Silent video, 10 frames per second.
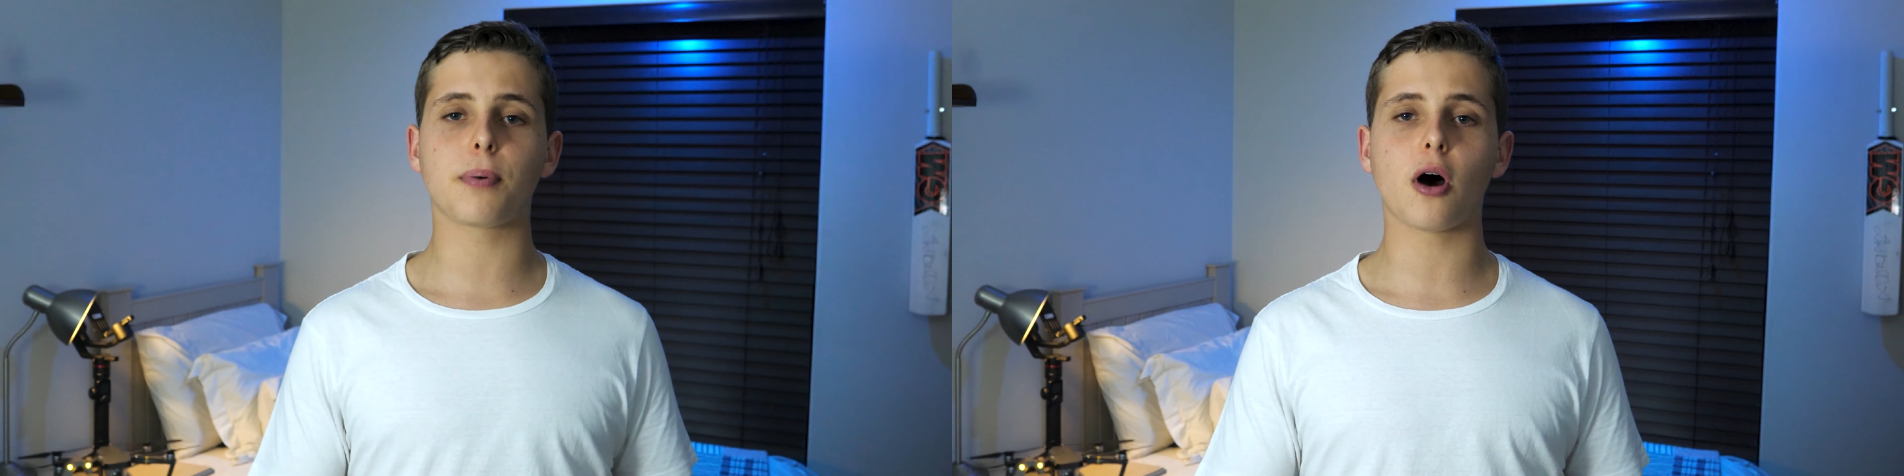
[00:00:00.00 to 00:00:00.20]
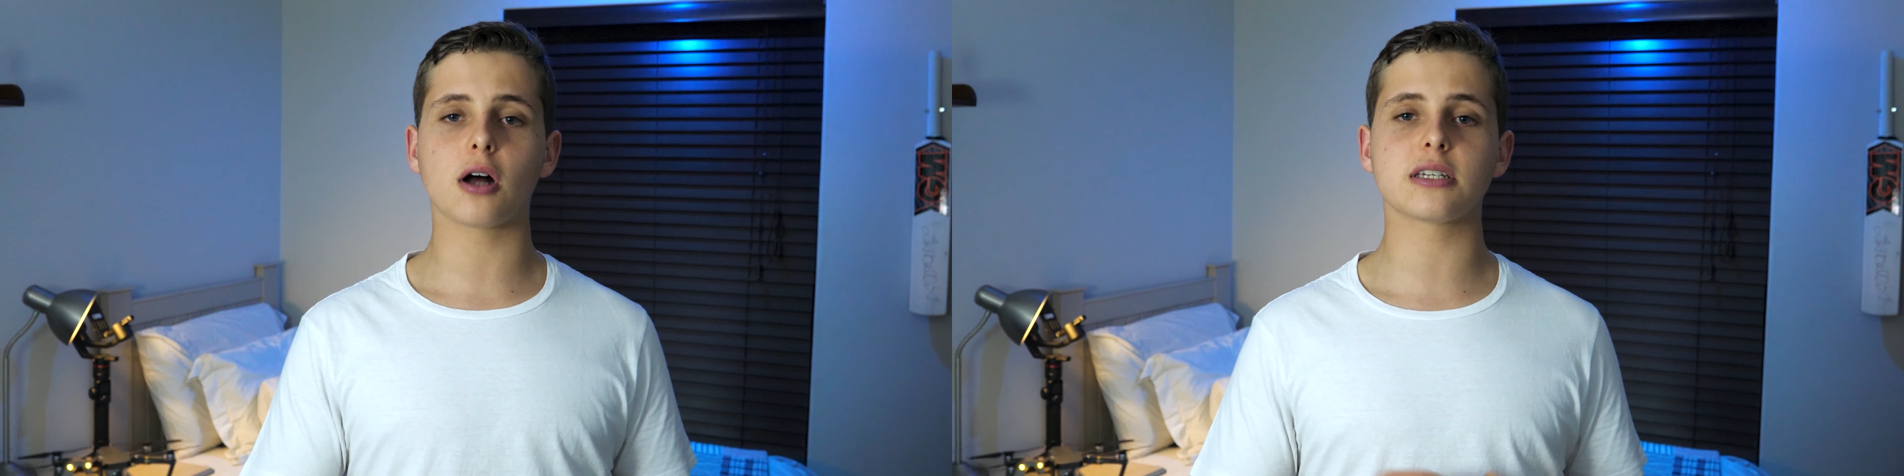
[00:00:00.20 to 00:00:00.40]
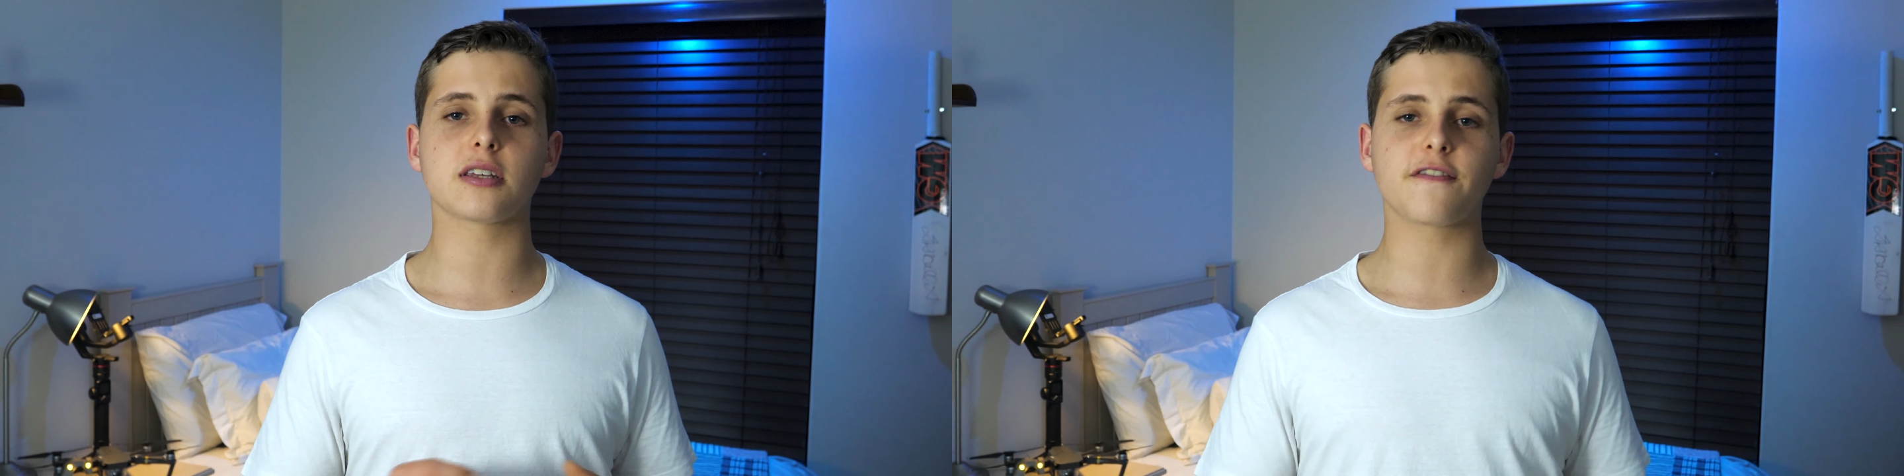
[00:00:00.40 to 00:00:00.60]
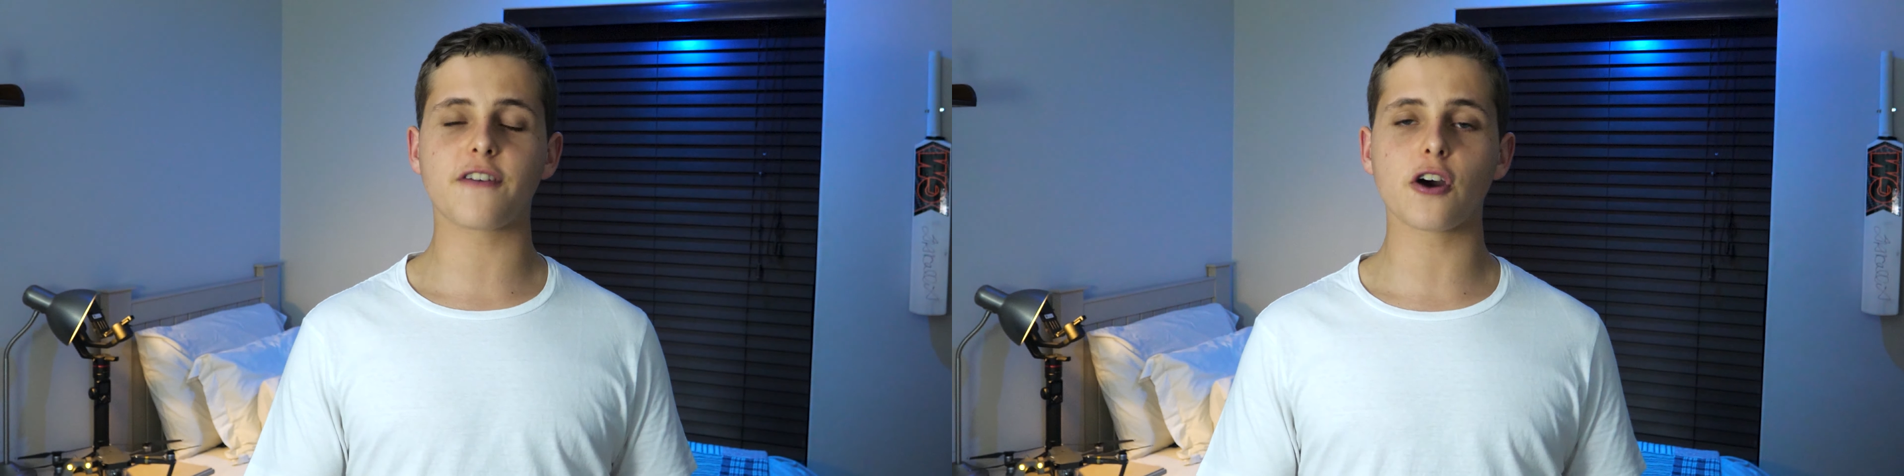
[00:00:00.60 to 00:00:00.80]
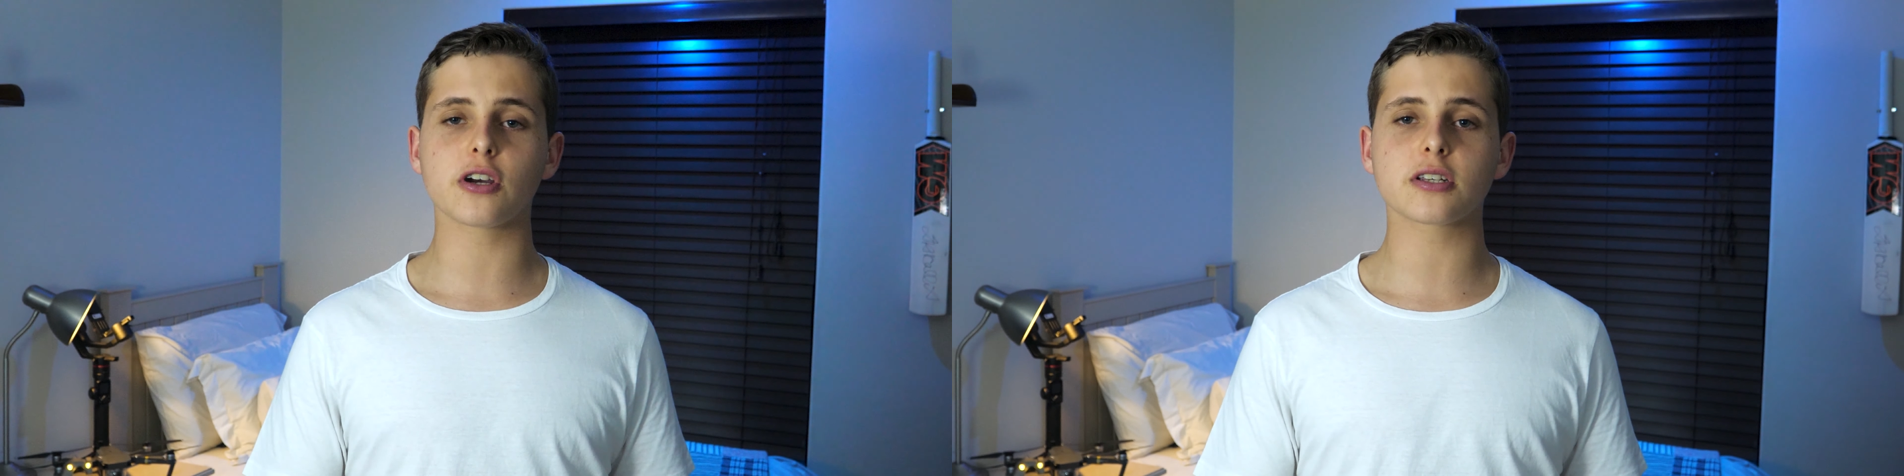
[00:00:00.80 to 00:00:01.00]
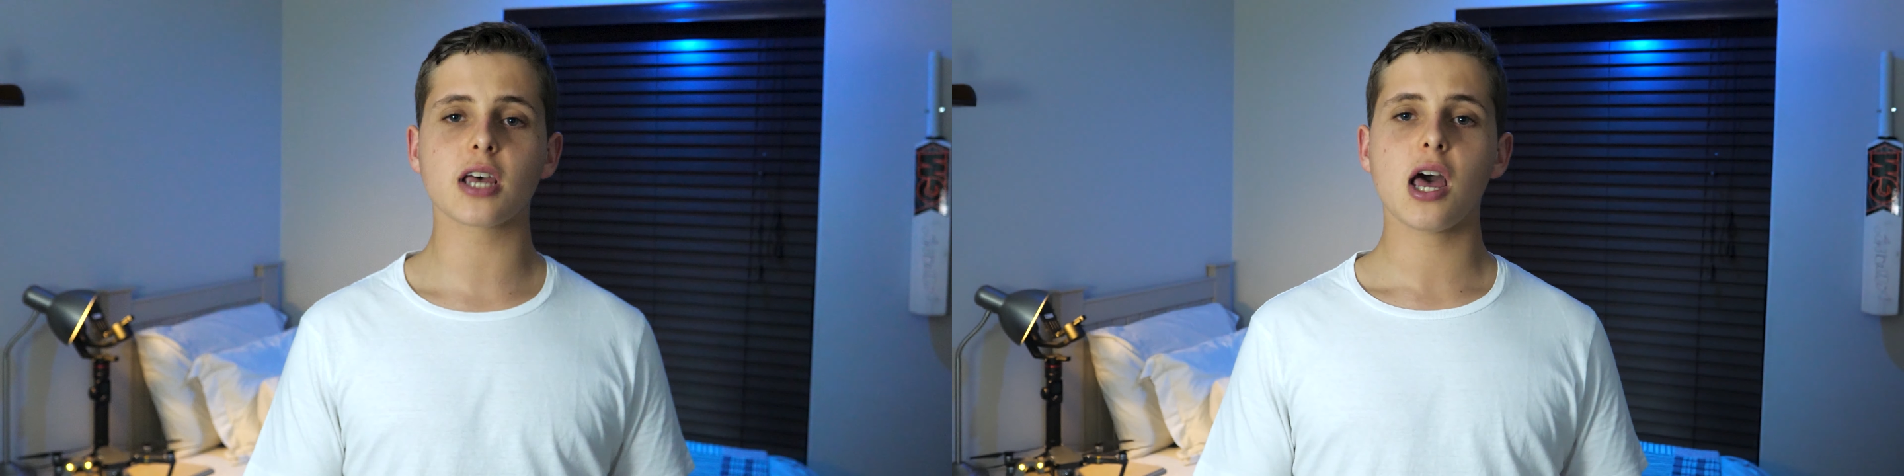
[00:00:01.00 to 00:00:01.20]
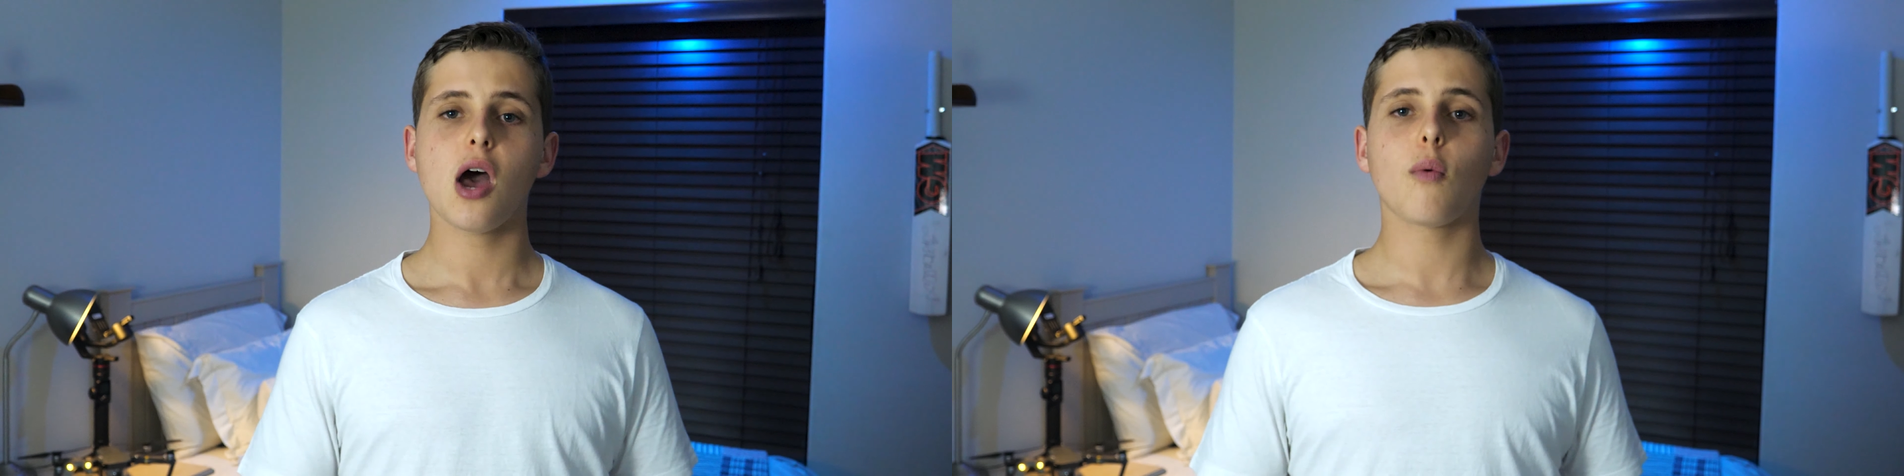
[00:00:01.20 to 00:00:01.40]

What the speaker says: part is in focus,